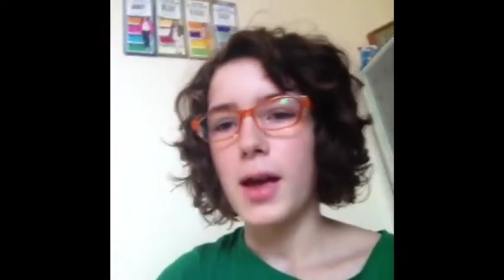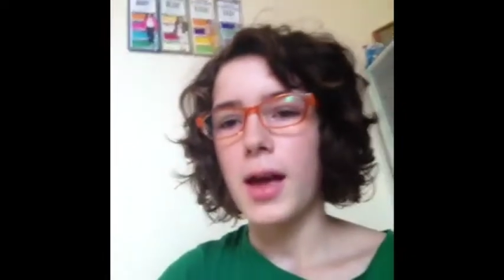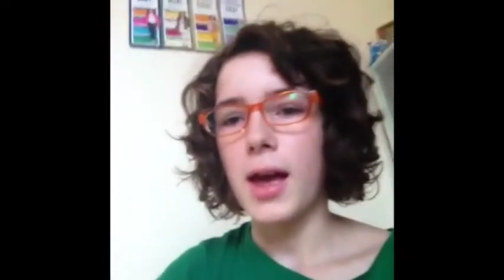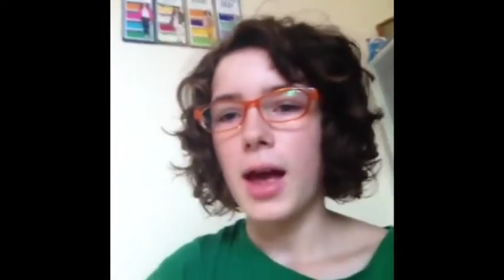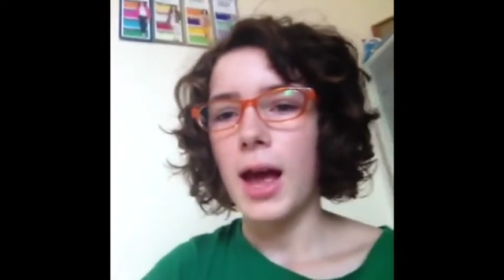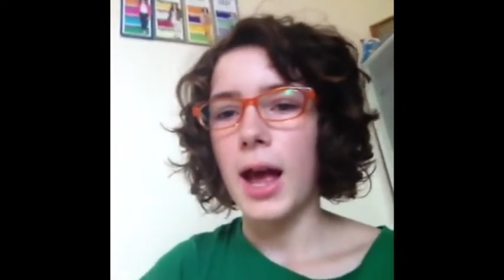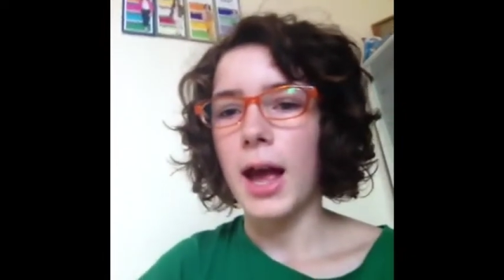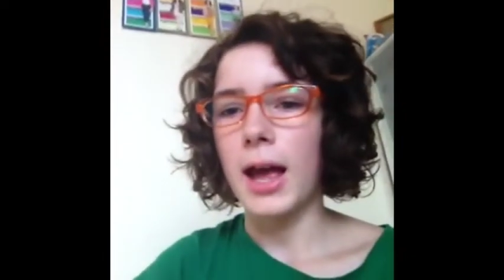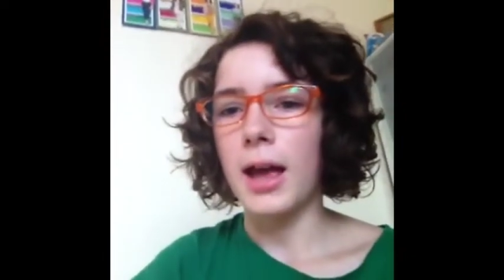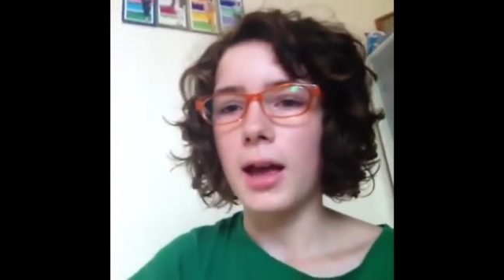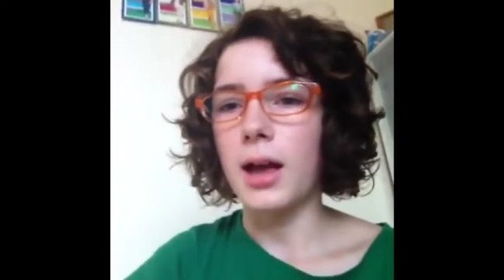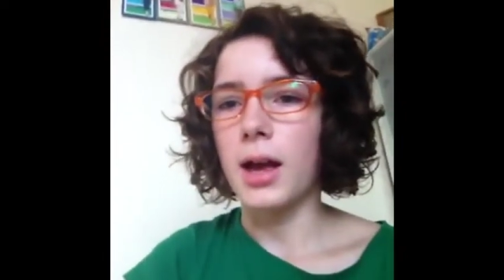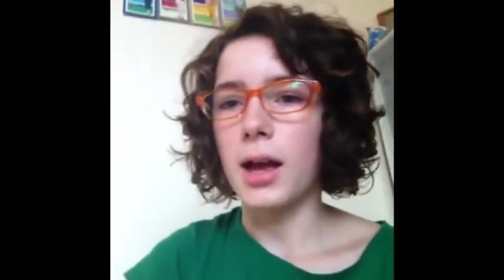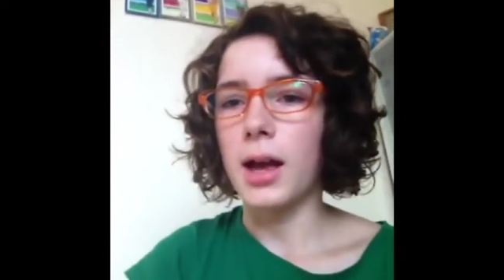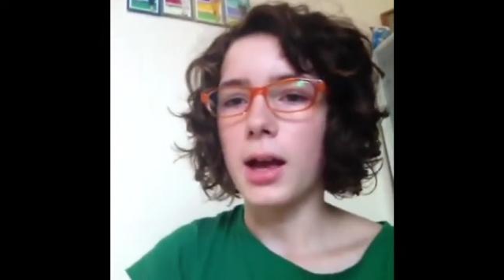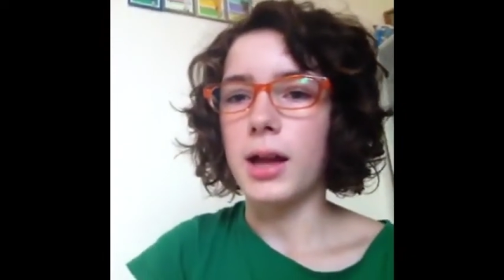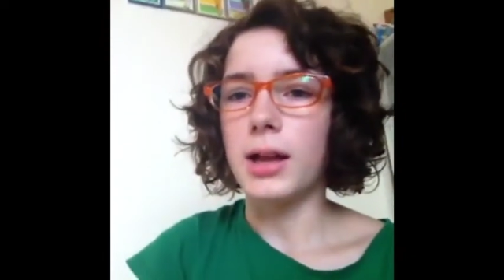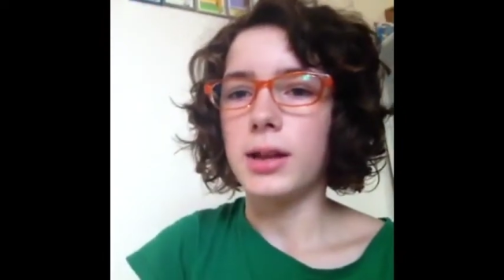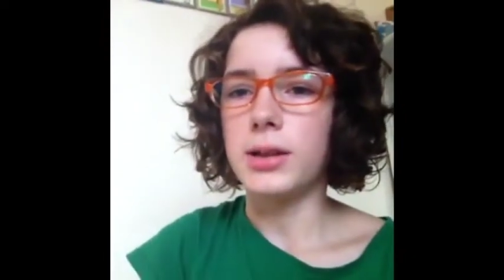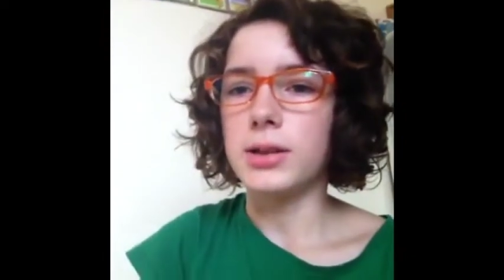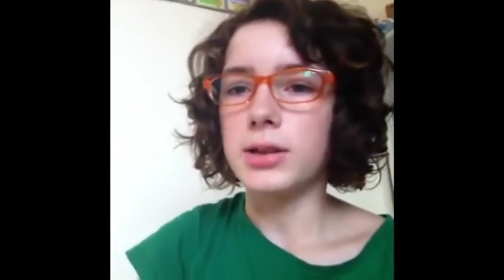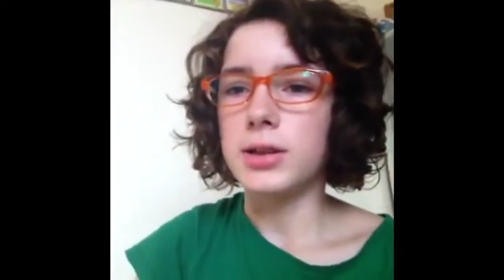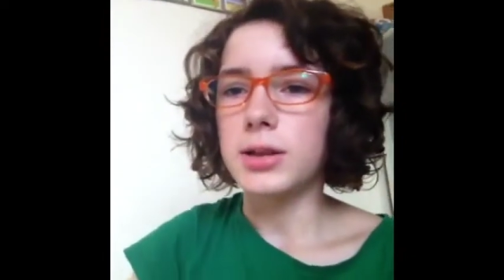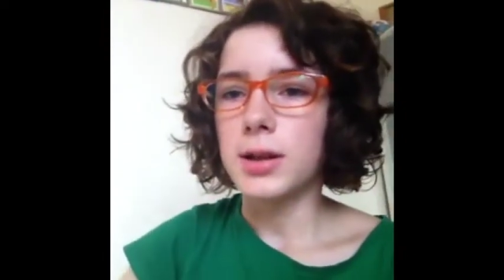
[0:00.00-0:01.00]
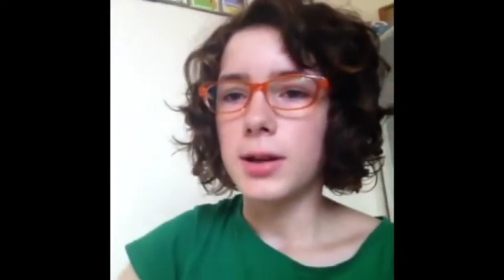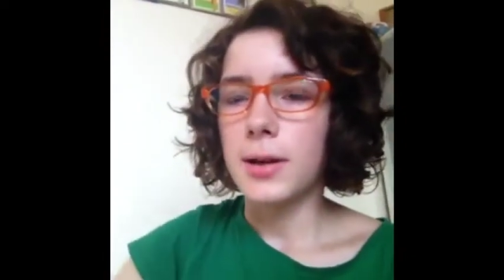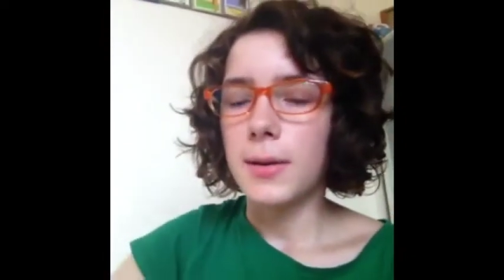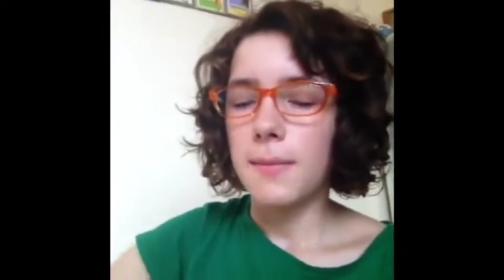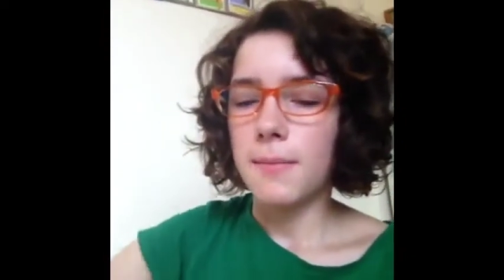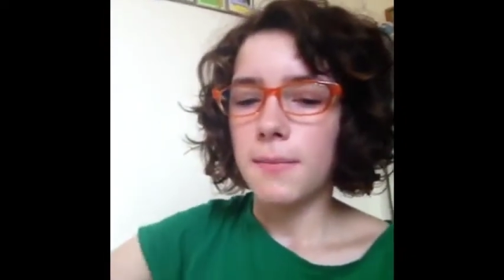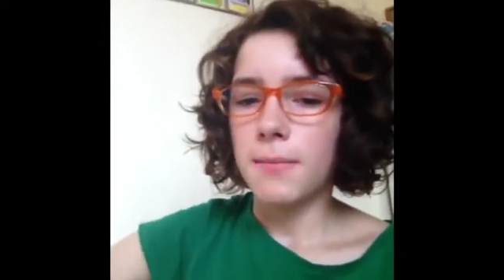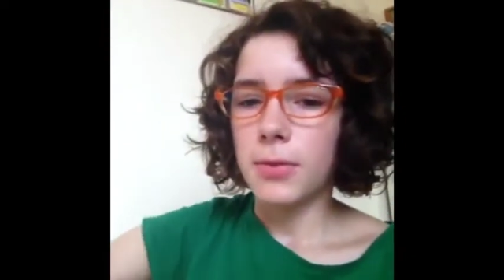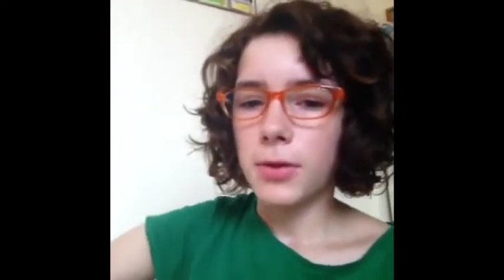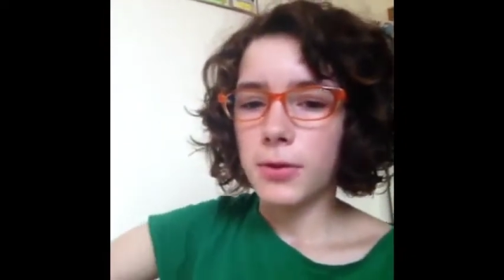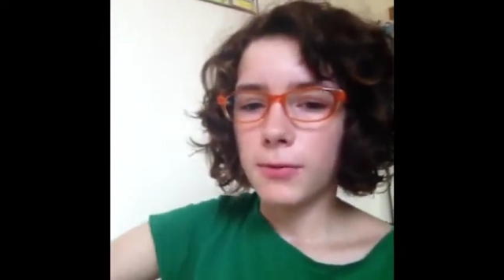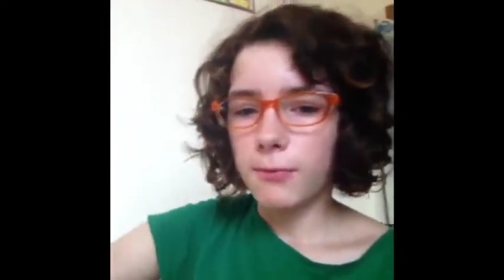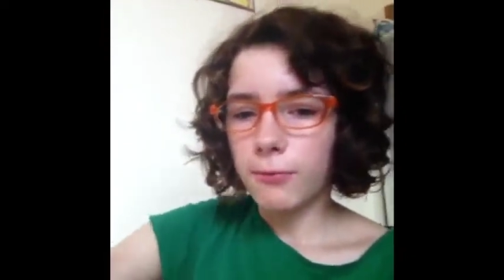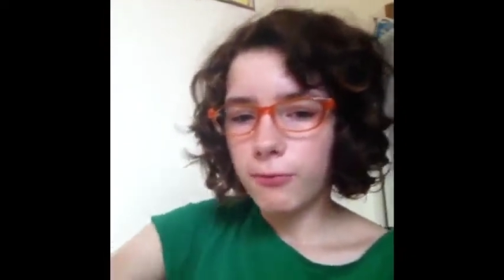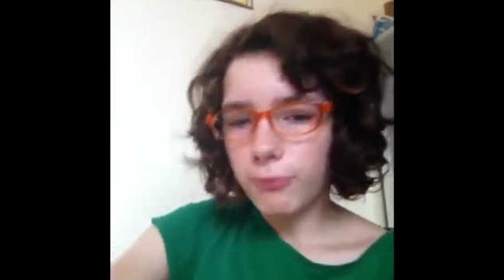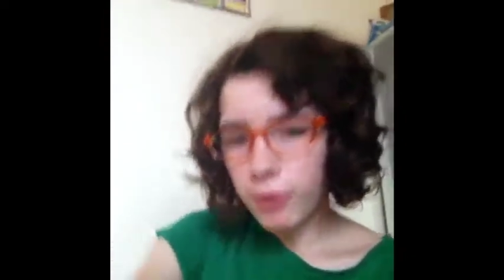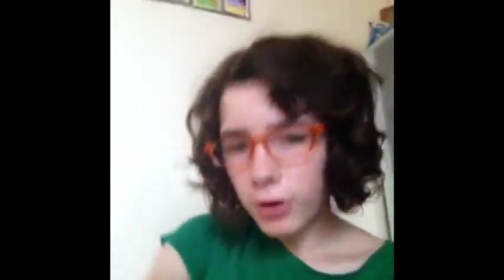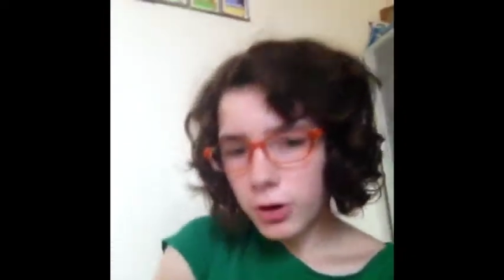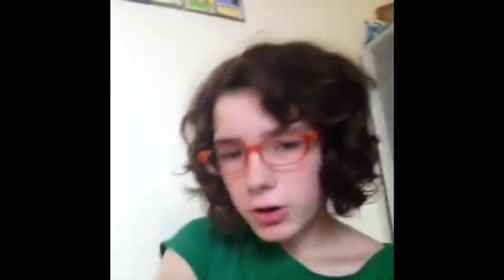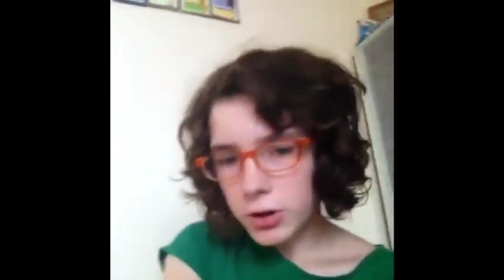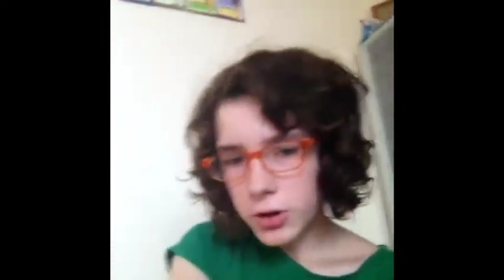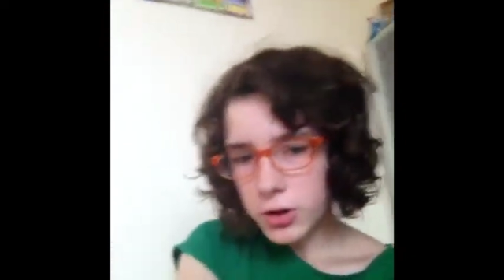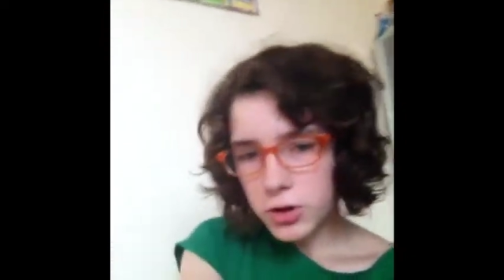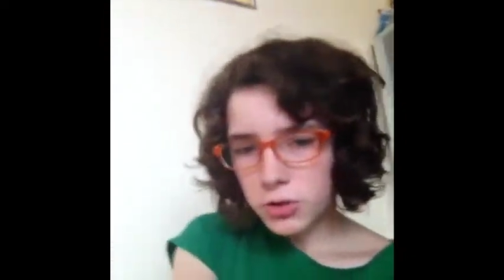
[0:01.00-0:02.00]
And the
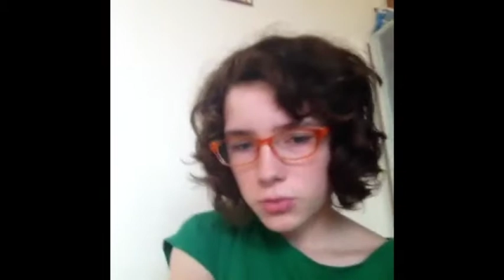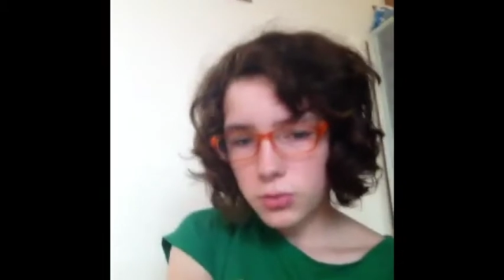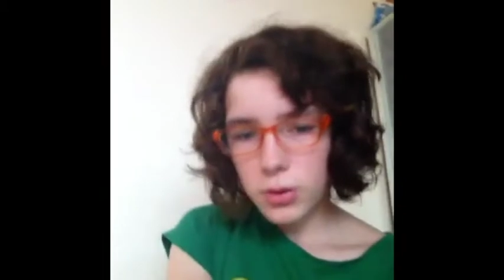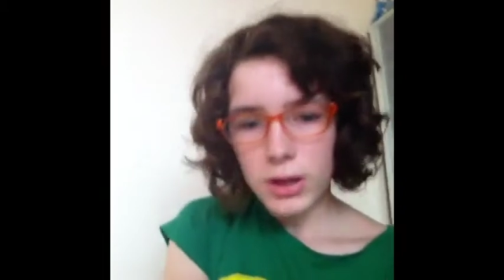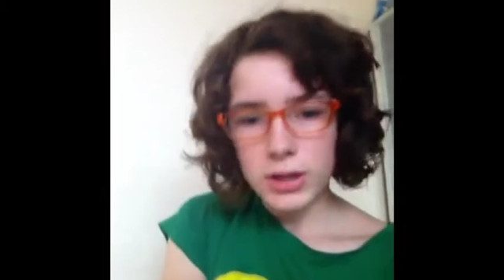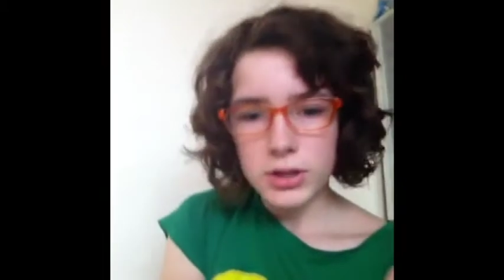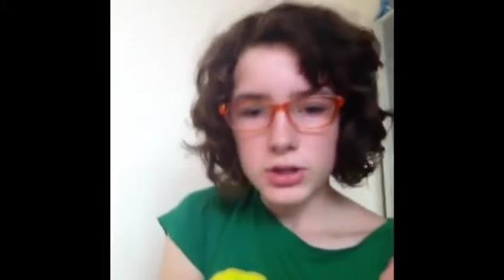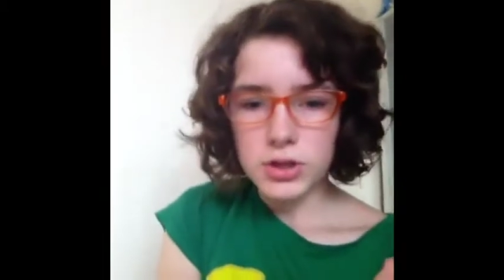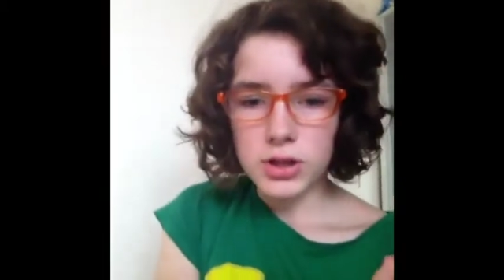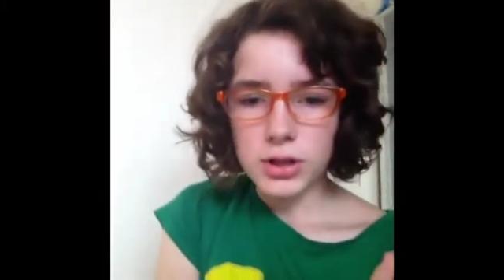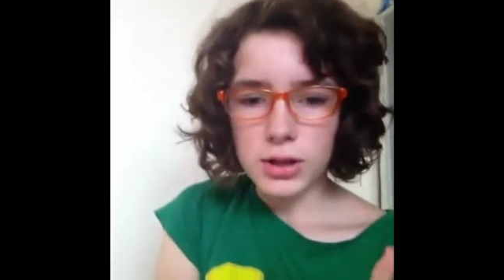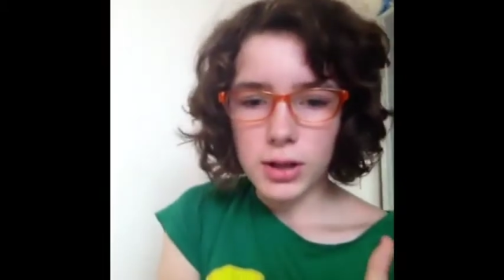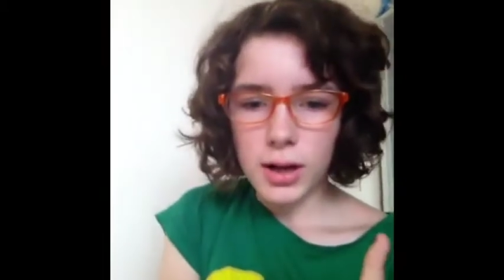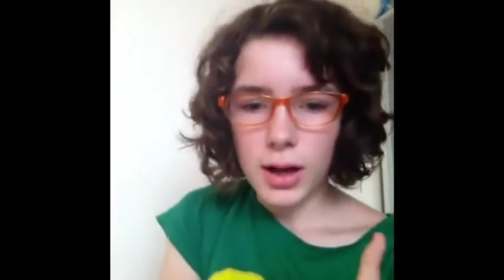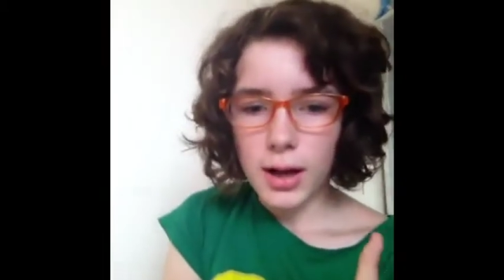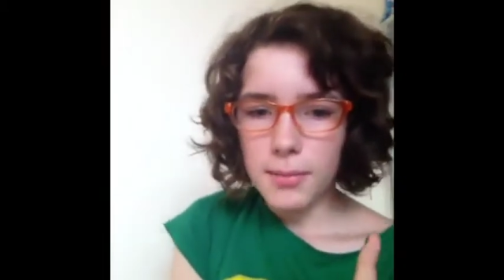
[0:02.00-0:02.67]
first question